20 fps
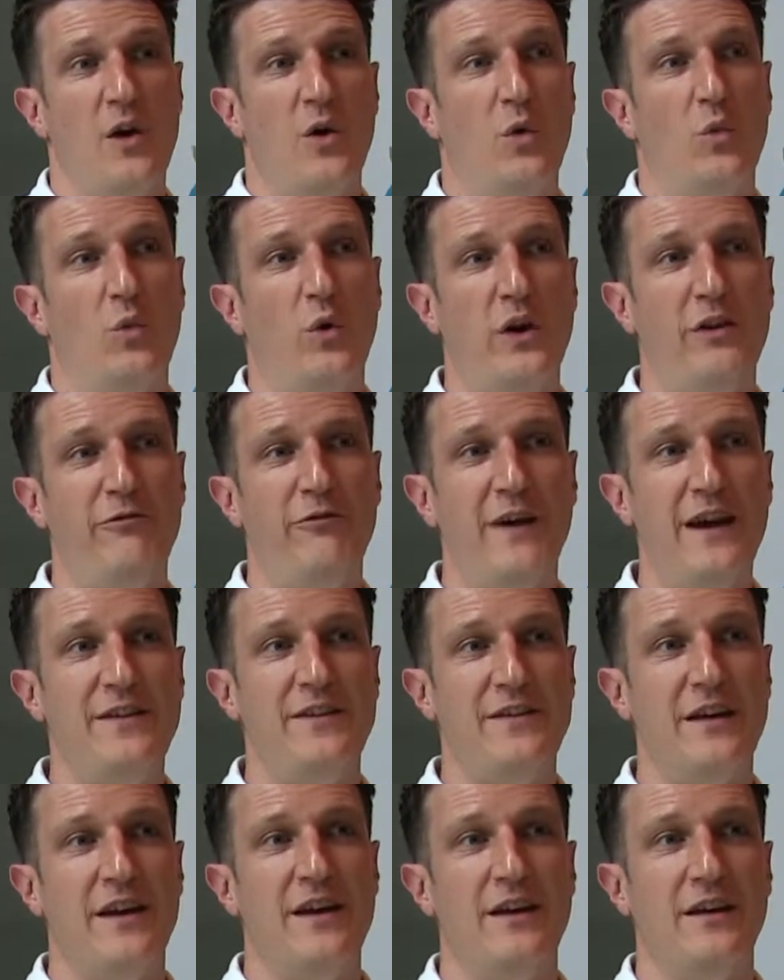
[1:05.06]
We're
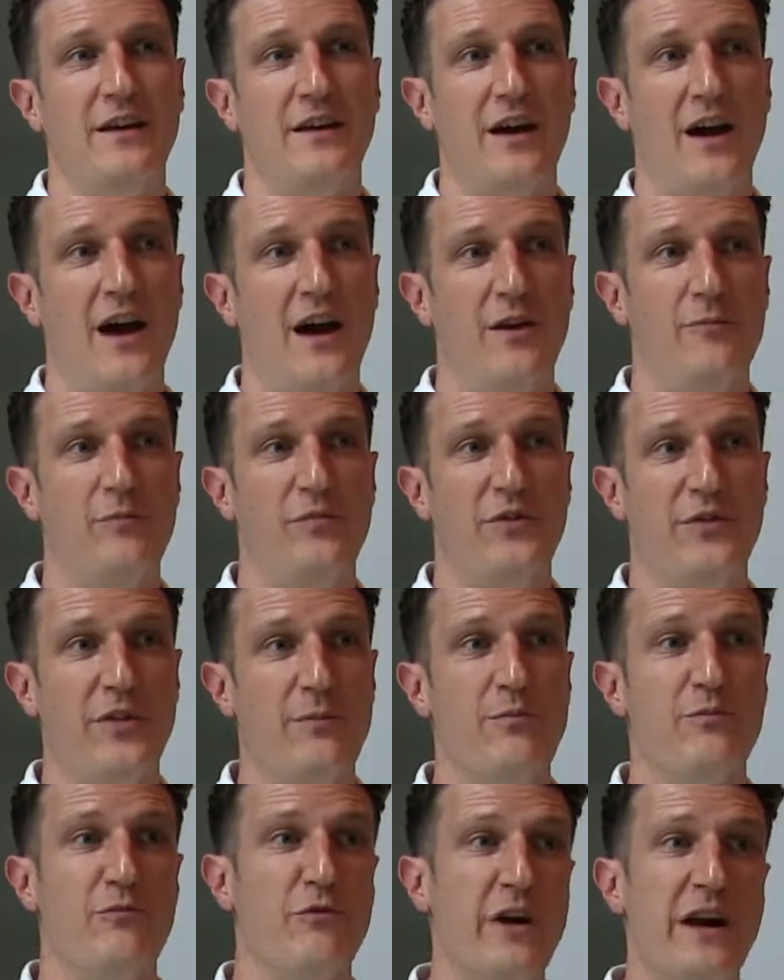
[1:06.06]
facing
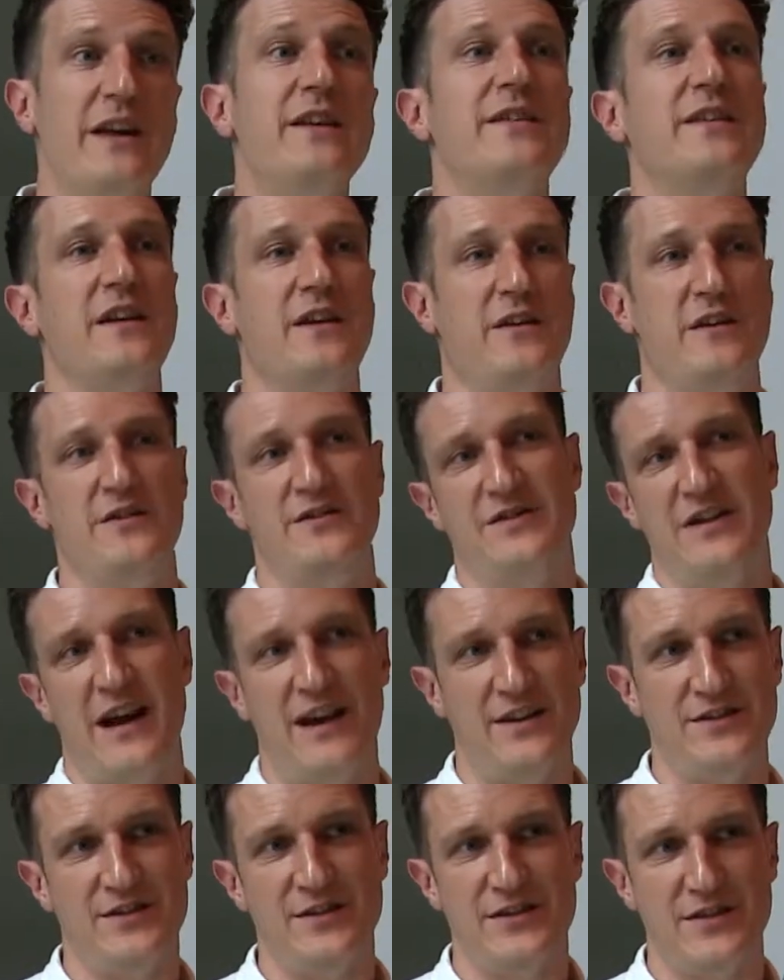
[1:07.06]
some really serious
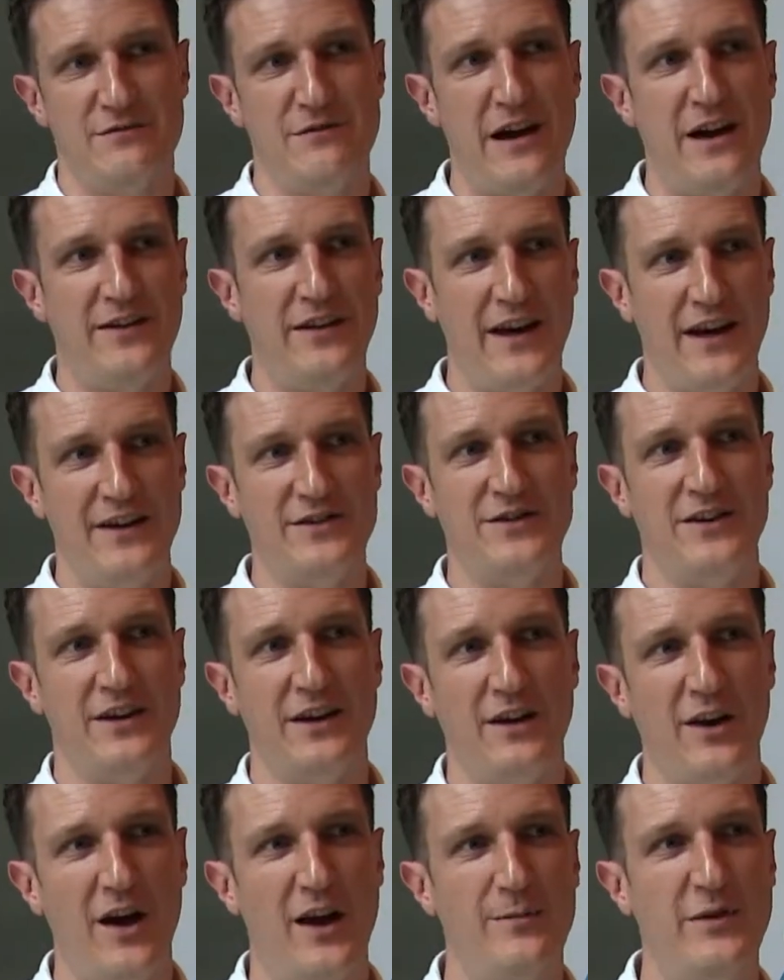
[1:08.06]
challenges around energy
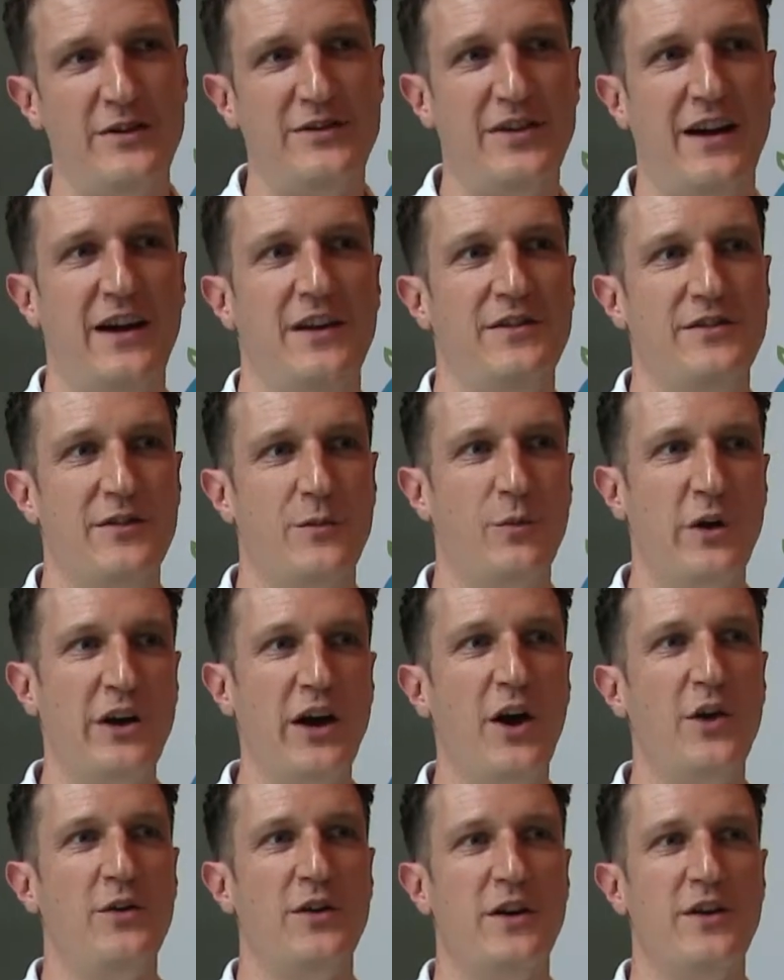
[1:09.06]
and climate change, and we
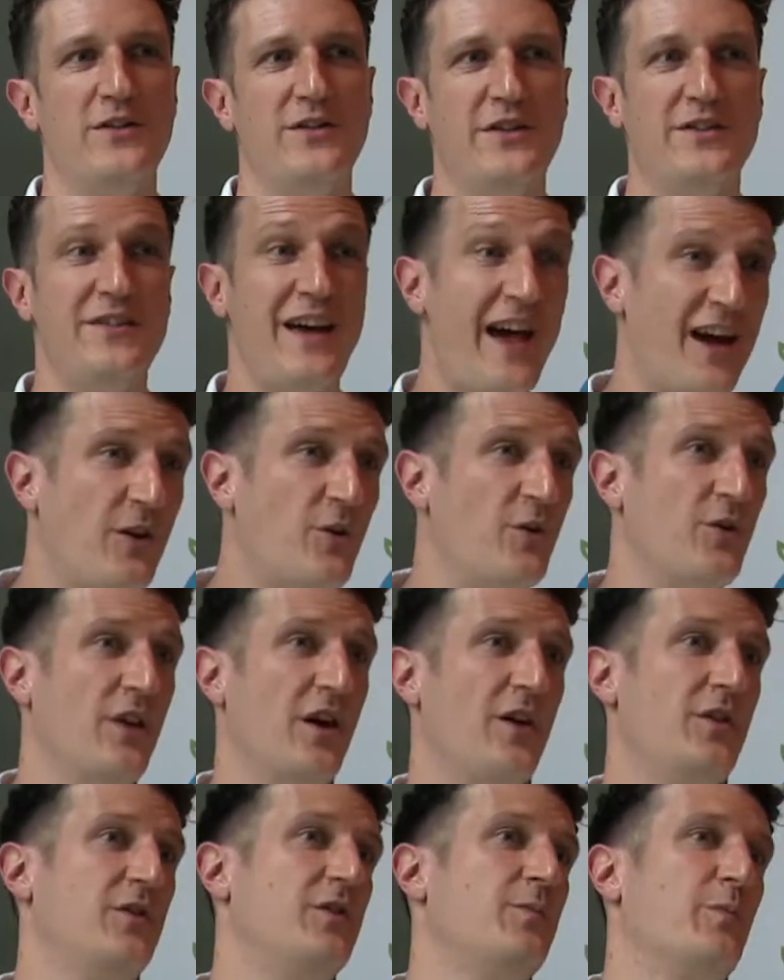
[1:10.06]
know that to tackle
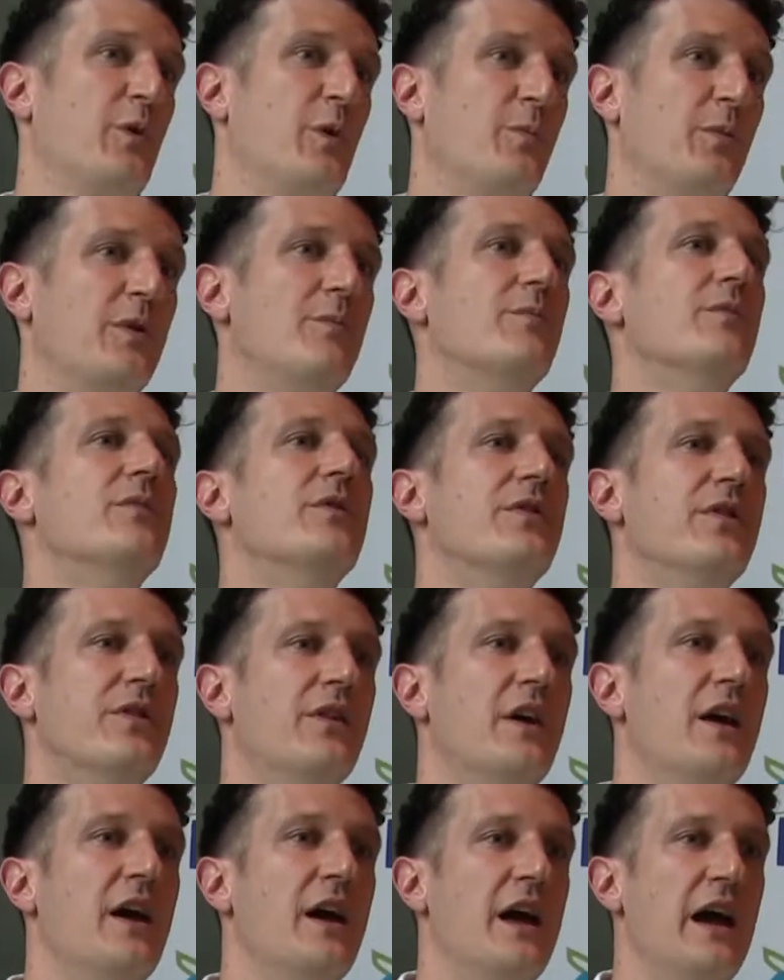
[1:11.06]
those problems,
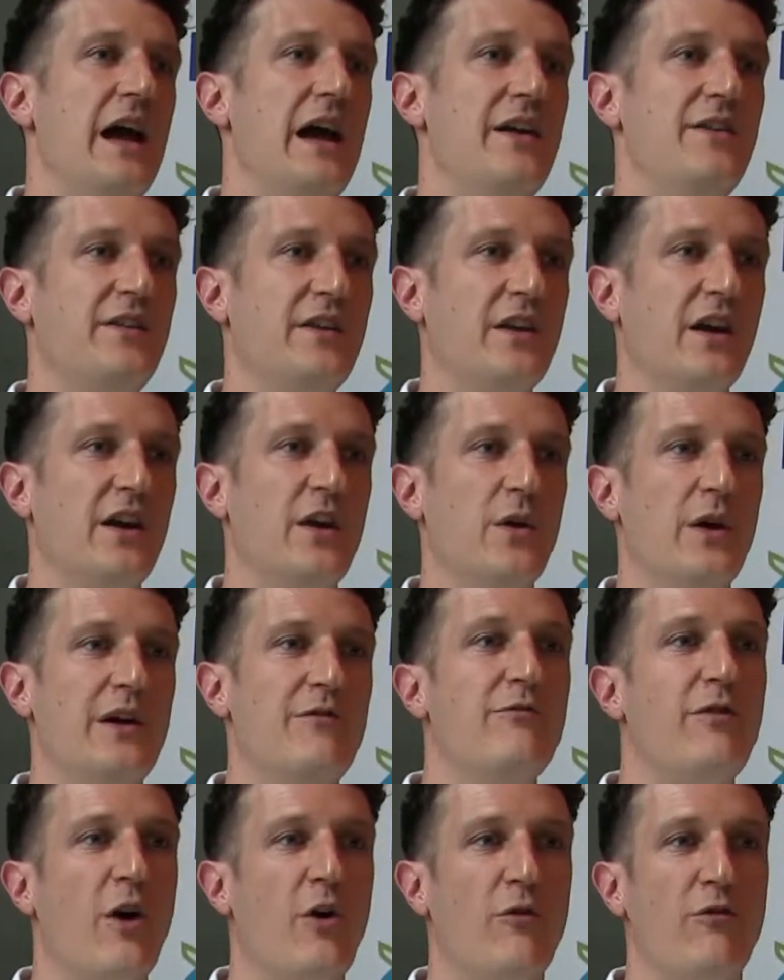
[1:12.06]
it's going to
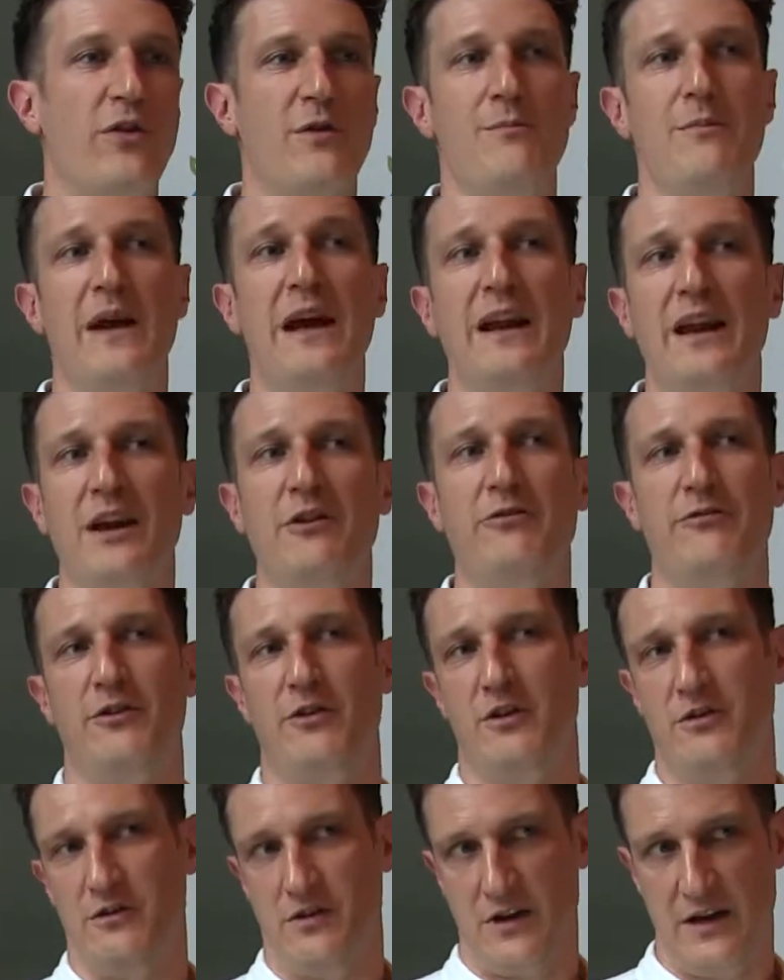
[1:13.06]
involve the
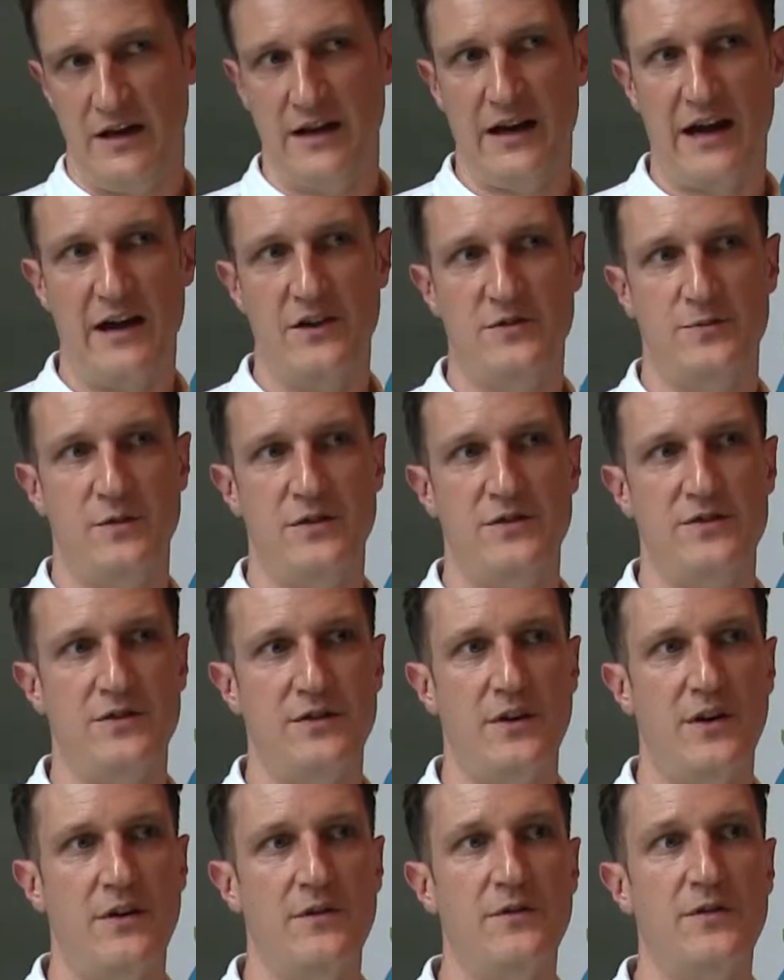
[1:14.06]
meaningful engagement
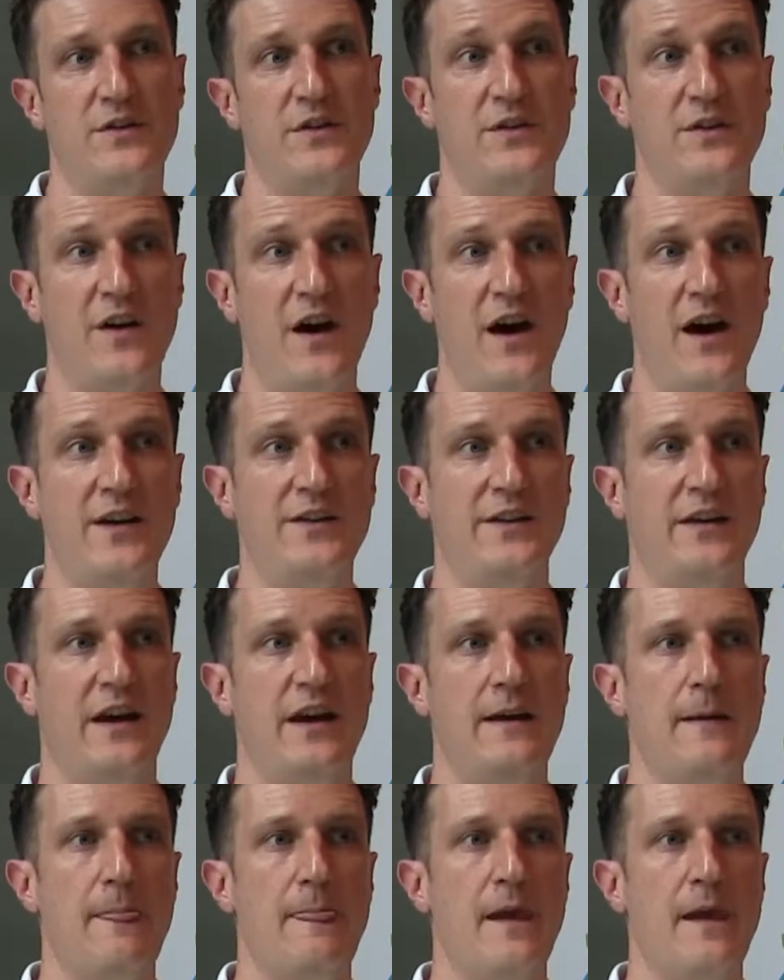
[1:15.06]
of society.